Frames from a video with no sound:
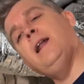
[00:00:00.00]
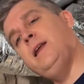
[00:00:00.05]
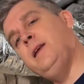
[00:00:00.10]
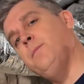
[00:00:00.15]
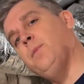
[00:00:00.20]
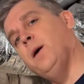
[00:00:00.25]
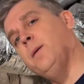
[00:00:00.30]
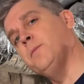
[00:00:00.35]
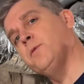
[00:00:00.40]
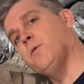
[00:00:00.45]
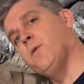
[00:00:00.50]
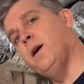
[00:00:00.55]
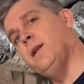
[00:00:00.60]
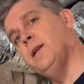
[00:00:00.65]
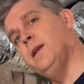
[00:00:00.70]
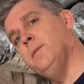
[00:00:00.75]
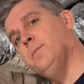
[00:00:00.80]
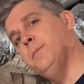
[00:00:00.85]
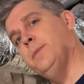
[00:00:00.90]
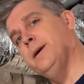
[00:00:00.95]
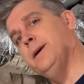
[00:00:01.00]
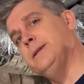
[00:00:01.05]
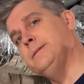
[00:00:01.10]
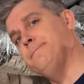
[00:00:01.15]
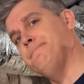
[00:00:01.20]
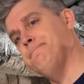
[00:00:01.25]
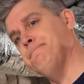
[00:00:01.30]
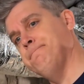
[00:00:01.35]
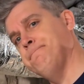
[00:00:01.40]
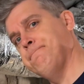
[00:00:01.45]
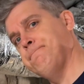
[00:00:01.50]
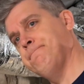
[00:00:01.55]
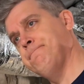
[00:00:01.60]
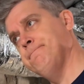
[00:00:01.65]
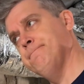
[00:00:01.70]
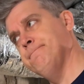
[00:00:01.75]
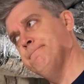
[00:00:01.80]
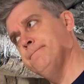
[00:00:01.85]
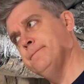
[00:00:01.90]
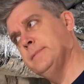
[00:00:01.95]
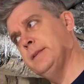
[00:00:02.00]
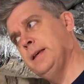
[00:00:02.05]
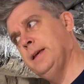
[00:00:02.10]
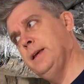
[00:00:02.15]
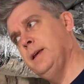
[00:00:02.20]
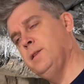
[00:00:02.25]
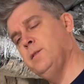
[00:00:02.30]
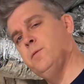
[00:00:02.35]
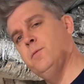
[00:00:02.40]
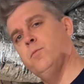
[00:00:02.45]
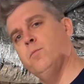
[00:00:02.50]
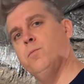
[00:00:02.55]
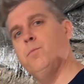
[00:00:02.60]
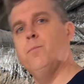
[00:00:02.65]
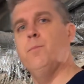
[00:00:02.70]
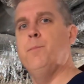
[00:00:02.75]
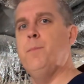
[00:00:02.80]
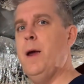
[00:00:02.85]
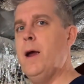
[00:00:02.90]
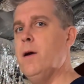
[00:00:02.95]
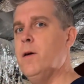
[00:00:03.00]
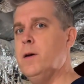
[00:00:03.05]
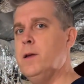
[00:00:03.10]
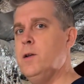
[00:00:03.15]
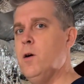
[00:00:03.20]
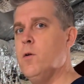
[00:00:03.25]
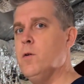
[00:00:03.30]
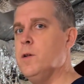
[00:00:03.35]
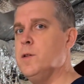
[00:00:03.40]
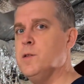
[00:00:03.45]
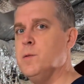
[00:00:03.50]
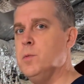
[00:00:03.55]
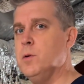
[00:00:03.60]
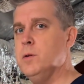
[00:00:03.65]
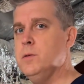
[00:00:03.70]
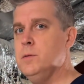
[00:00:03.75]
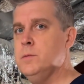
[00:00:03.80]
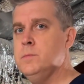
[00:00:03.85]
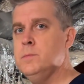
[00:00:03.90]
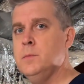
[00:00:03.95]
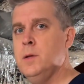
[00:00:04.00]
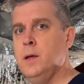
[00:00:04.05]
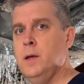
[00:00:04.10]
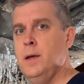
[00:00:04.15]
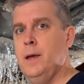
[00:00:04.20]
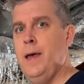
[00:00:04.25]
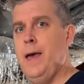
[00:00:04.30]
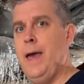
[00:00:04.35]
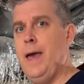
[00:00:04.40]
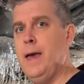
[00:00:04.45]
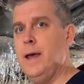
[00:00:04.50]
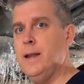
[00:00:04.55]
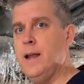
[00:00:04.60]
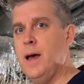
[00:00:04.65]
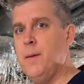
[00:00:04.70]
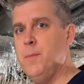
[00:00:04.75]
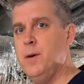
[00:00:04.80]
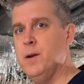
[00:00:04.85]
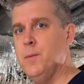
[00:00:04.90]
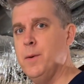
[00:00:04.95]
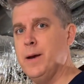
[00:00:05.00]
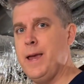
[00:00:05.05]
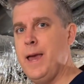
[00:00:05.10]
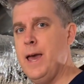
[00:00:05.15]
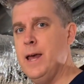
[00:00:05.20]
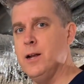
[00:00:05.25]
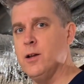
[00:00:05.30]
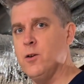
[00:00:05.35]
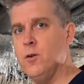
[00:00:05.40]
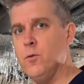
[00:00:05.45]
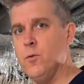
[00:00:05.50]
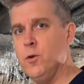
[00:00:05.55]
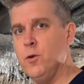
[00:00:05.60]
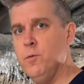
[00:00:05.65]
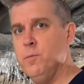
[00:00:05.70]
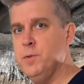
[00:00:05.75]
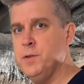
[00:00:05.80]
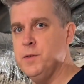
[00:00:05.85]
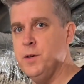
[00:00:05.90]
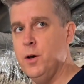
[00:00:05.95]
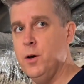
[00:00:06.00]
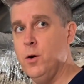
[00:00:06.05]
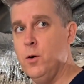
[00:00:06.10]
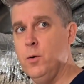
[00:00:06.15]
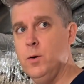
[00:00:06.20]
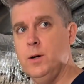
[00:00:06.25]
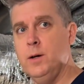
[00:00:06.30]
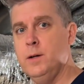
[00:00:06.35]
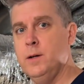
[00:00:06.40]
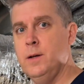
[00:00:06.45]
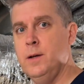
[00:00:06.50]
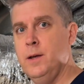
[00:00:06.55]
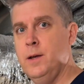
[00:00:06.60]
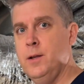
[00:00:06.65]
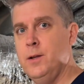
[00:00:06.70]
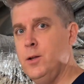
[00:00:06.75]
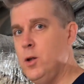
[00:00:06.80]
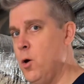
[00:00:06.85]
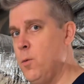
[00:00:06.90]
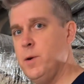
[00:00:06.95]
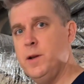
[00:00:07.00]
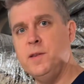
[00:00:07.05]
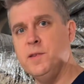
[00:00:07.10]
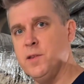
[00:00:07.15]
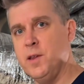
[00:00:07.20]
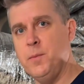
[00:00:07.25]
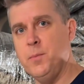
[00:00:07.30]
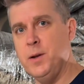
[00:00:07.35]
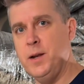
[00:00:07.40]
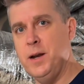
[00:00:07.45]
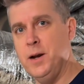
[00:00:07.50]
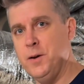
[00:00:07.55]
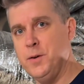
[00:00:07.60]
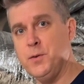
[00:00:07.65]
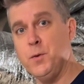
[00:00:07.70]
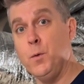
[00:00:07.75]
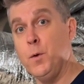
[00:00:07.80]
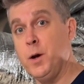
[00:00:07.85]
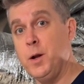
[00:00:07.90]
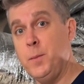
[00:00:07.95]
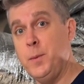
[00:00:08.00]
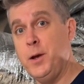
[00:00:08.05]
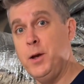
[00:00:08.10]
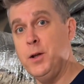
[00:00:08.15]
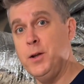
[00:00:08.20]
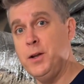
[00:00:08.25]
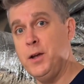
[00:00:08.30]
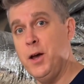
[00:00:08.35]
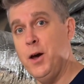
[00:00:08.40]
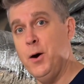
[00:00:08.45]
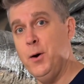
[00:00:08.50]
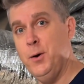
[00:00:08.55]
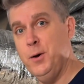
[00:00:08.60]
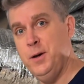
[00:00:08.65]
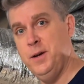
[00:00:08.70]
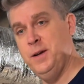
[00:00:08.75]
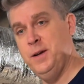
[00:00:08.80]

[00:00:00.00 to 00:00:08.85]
heat pump's running, but it's barely noticeable. And I'm in a mechanical room, so nobody's sleeping here, so we're gonna be good to go.